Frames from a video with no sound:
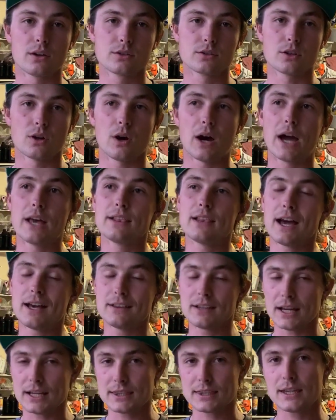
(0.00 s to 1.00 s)
So I
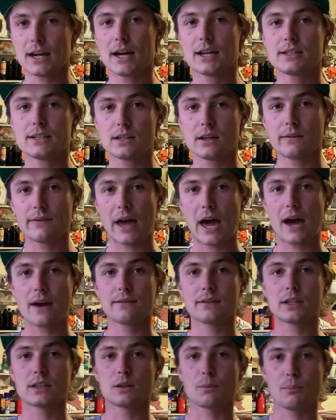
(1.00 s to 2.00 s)
like the idea of
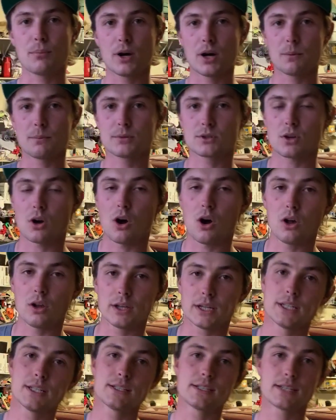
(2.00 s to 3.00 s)
having the pumps all
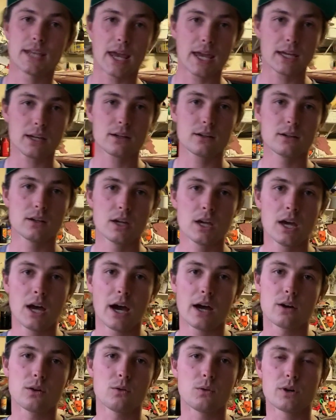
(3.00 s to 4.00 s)
in tank.
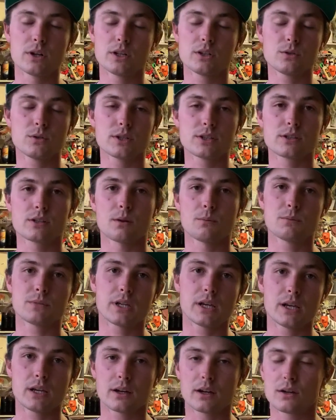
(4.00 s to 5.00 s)
I don't want to do a sump
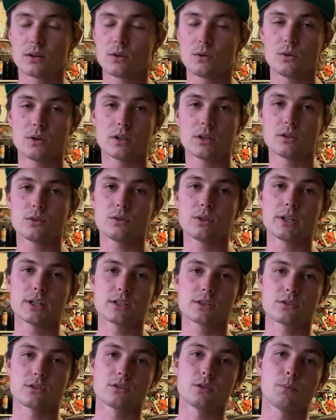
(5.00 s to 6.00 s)
tank. I don't want to do
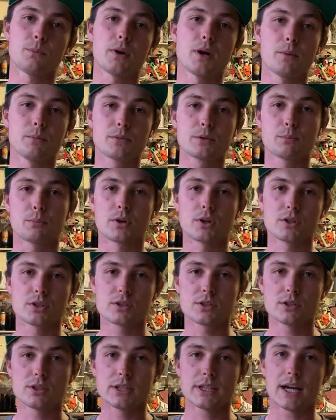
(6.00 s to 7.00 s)
external pumps
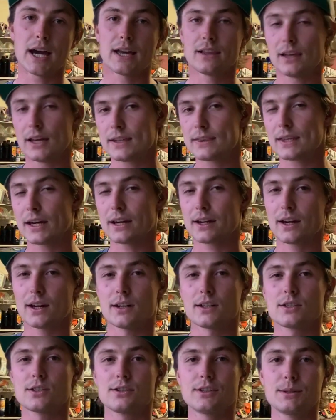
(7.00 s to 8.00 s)
personally. I like that kind
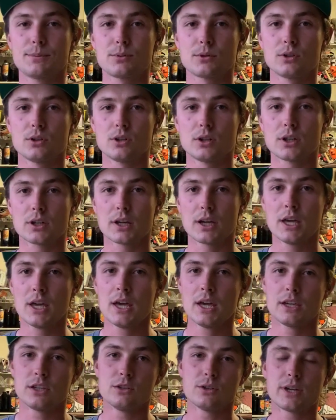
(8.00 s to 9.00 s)
of sleeper look.
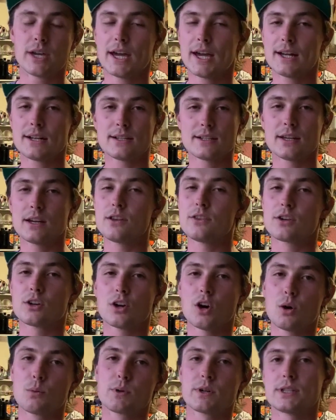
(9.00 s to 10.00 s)
You can't tell the
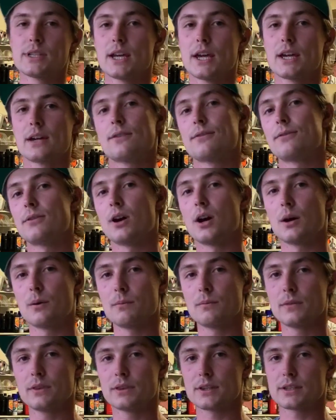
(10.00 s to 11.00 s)
Cobra tank
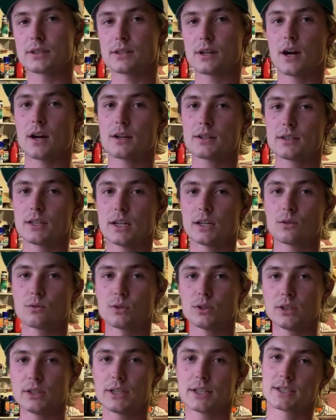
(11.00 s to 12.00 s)
from the stock tank
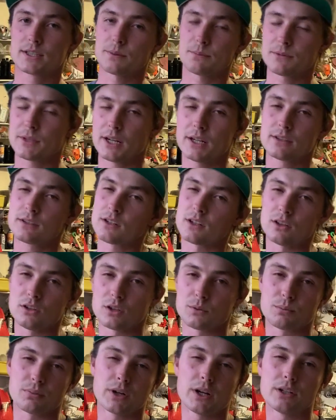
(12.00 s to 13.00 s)
really, except that it's going to
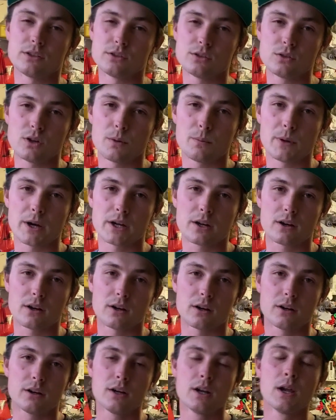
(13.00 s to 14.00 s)
look brand new on my
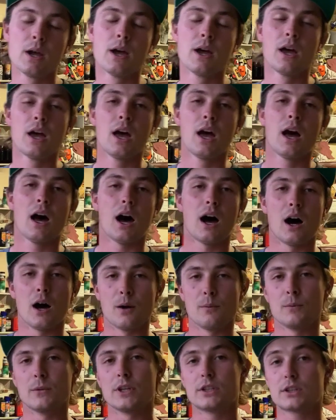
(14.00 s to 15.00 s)
car.
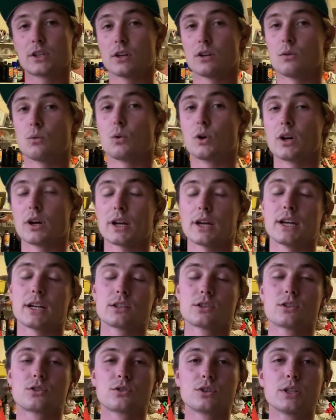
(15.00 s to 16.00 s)
It's going to work
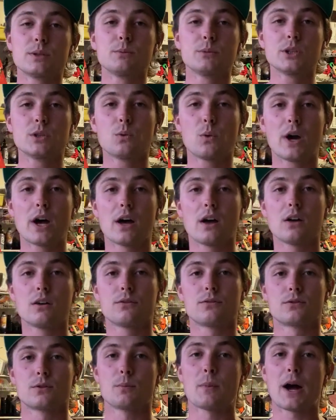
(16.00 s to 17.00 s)
extremely well
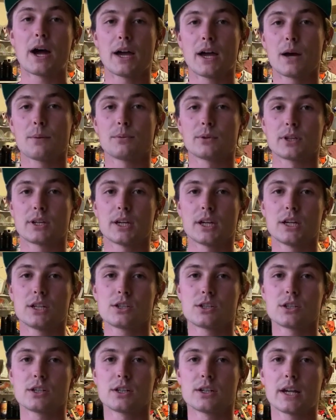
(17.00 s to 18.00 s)
for my
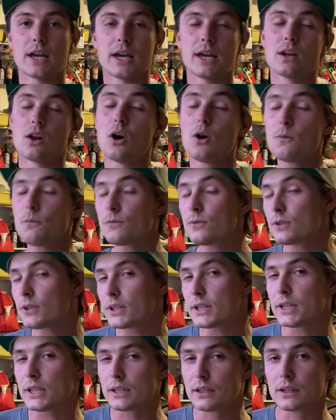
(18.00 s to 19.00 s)
application, and
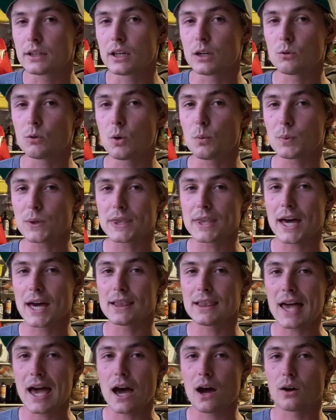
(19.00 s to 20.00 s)
hopefully it won't be that
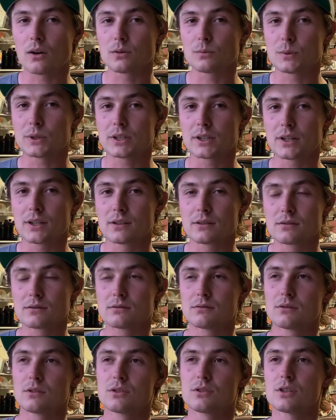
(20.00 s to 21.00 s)
loud because
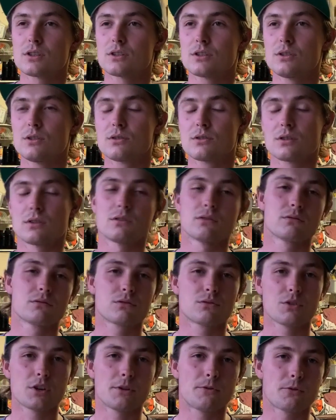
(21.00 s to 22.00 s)
you're just using
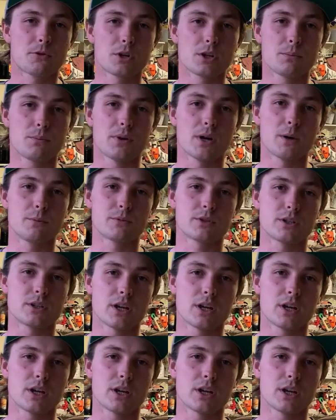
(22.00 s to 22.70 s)
340 pumps.